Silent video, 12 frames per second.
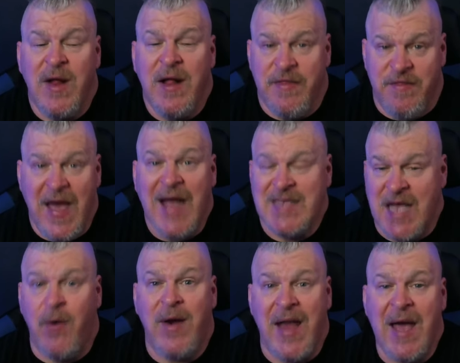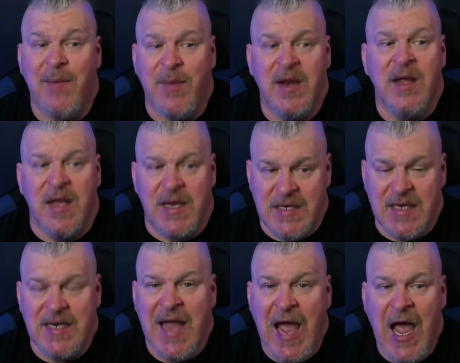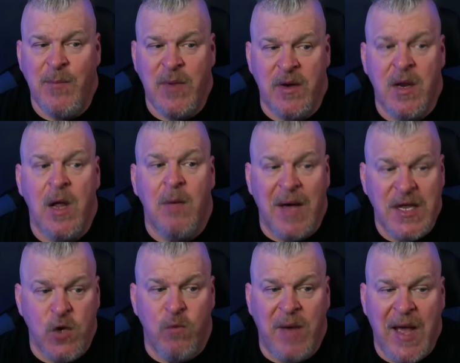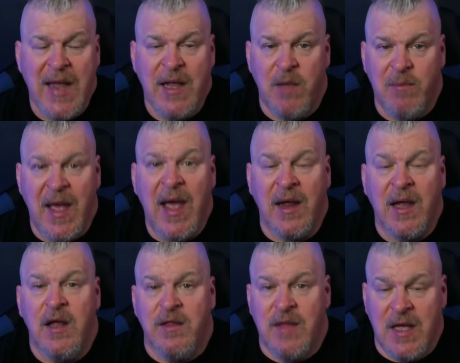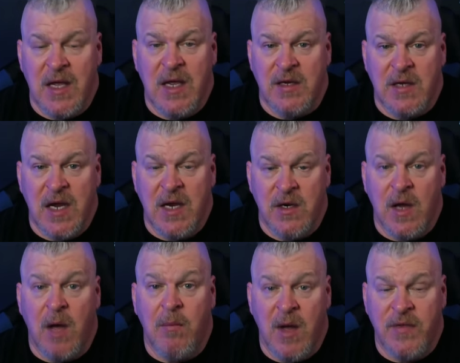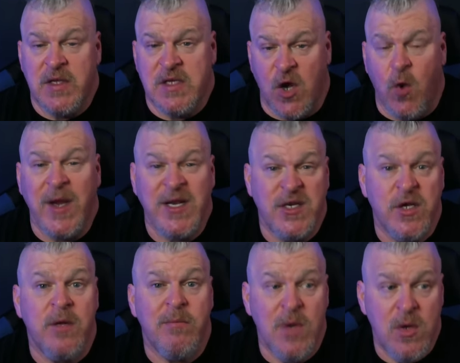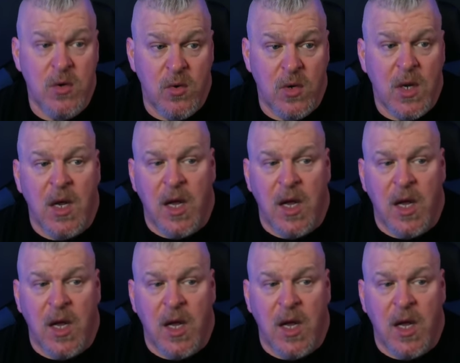That's how it happened. It didn't happen by you buying a bag thinking in, in a month it's going to the moon.